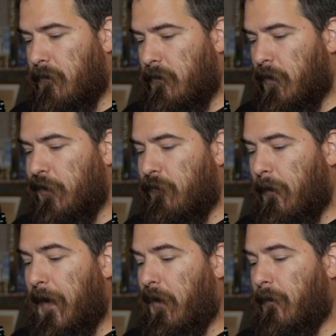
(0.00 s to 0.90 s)

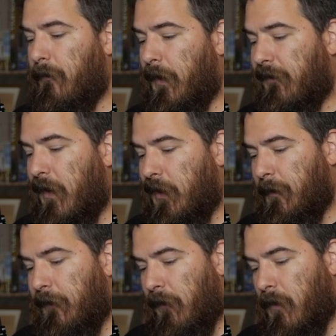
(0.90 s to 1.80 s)
repair, but it's not going to
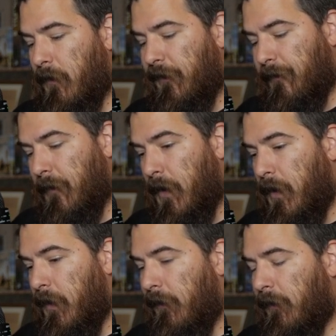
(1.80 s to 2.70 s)
be for ours.
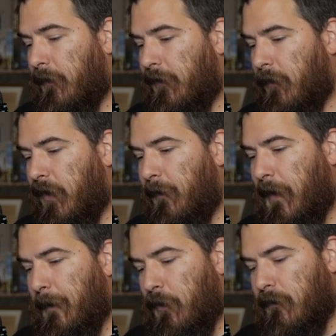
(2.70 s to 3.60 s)
So let's go ahead and
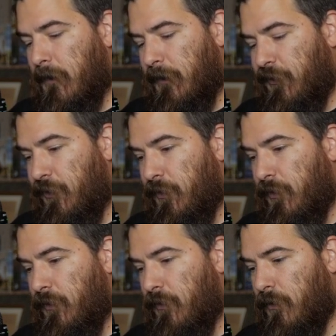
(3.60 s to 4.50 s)
pop over
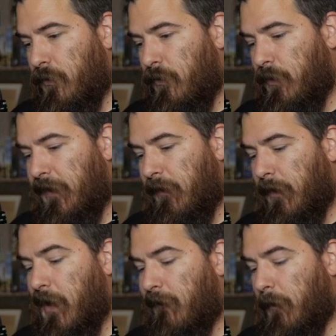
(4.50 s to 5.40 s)
to, it's a
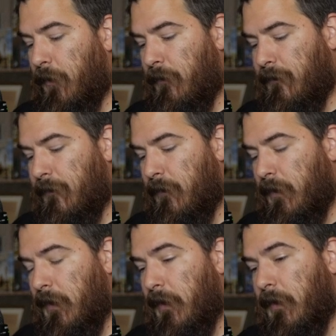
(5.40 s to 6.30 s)
recover move,
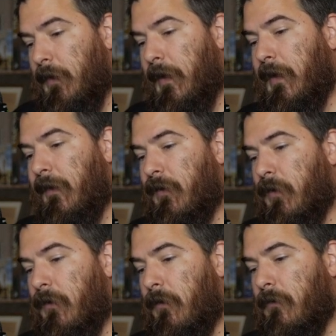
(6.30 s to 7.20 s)
and it's
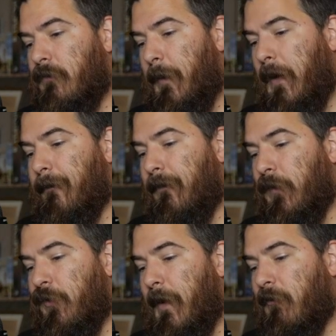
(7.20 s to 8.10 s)
called repair. So
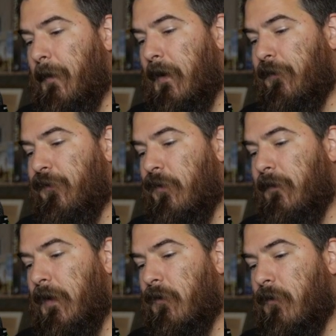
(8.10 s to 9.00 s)
when you make repairs to your
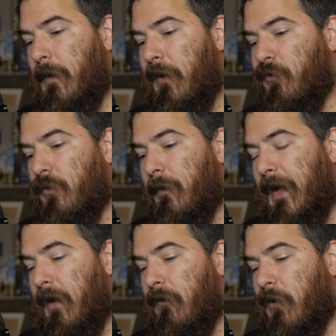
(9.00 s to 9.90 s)
vehicle, module,
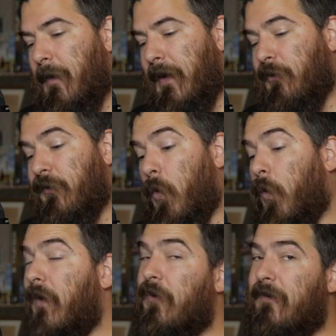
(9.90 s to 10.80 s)
mechanical companions,
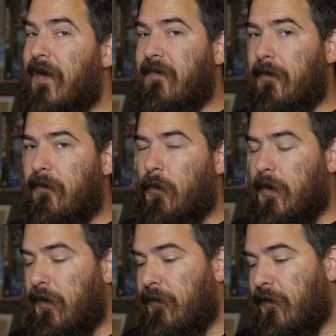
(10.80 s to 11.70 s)
or other devices, so we're
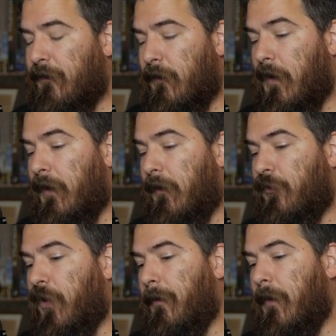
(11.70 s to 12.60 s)
going to use this for another ship,